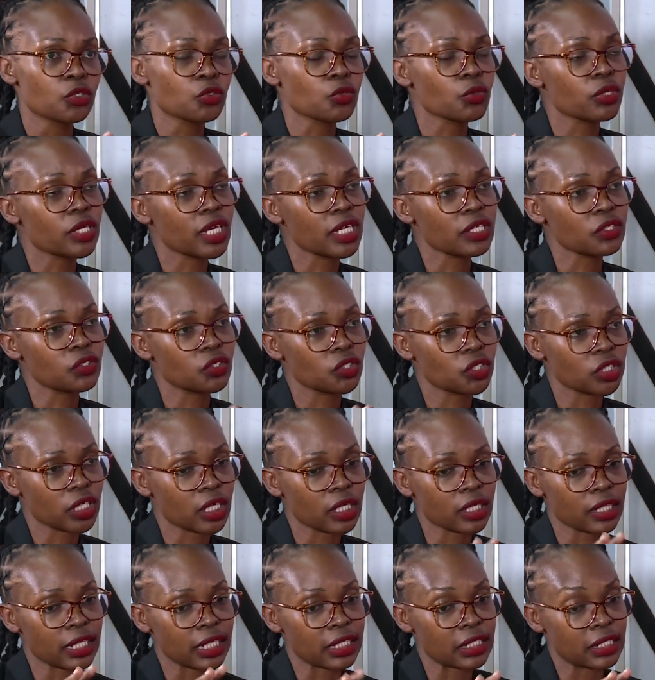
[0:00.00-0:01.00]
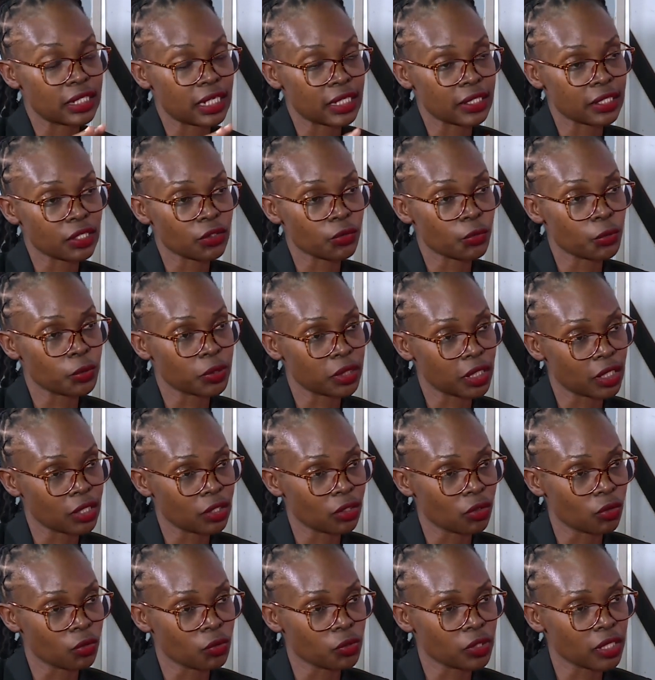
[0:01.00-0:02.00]
So yes, check that it doesn't
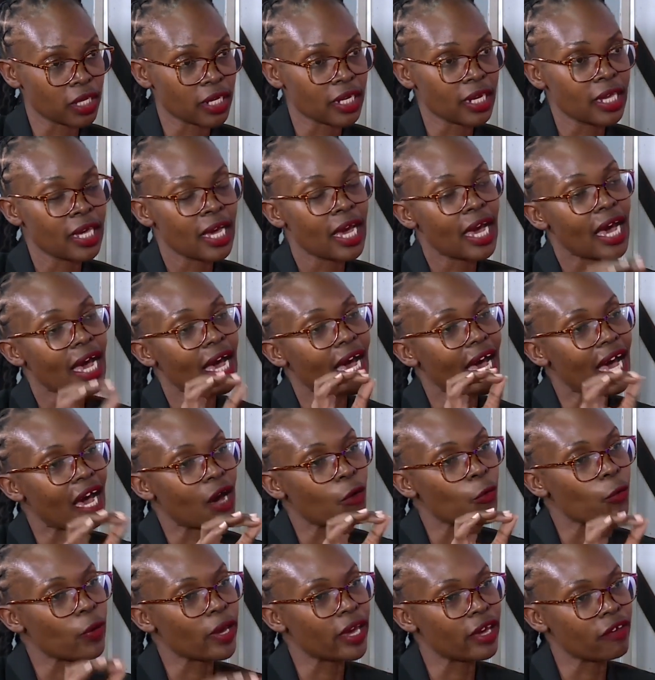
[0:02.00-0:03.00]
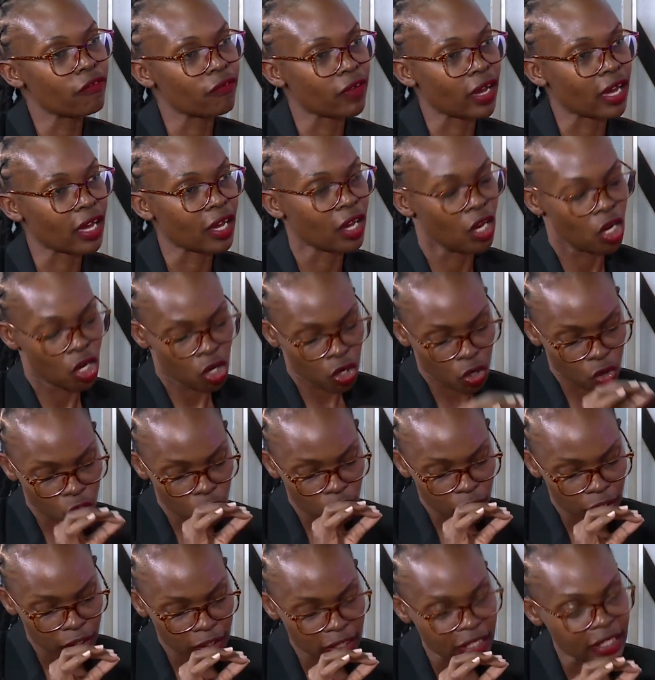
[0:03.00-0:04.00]
contain gluten. However,
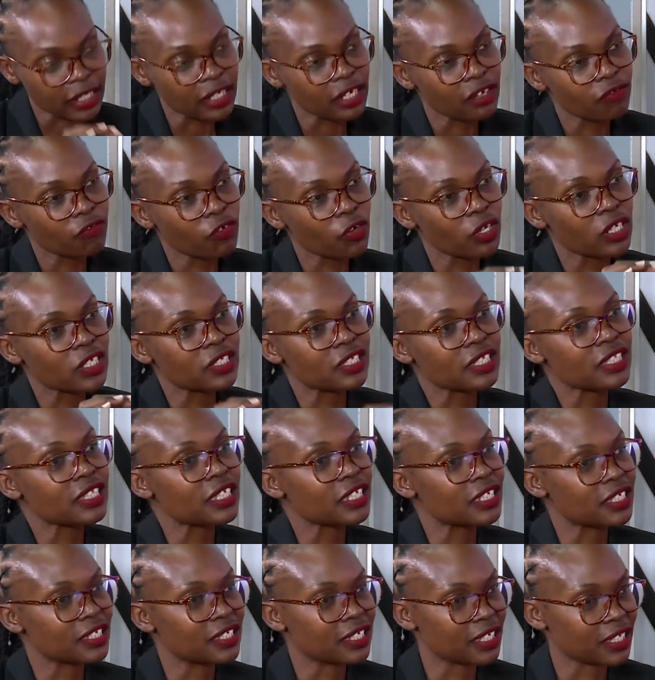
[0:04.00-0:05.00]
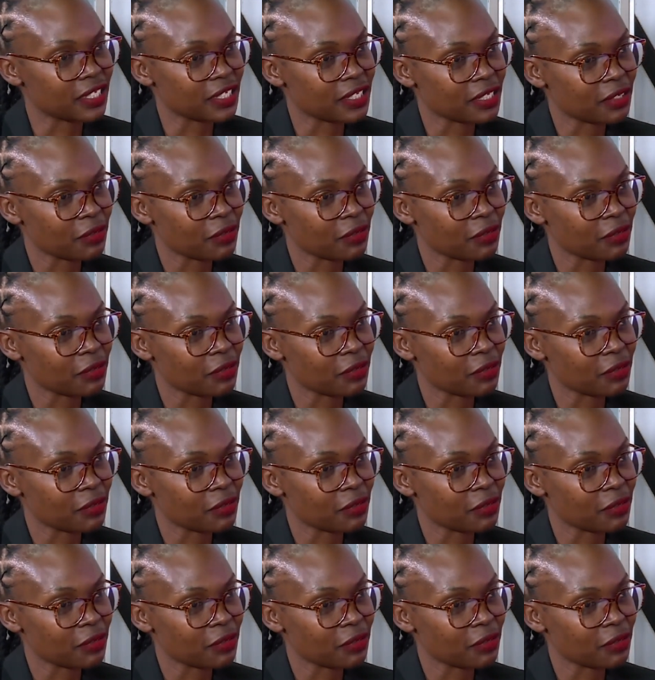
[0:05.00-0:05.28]
the devil is in the details.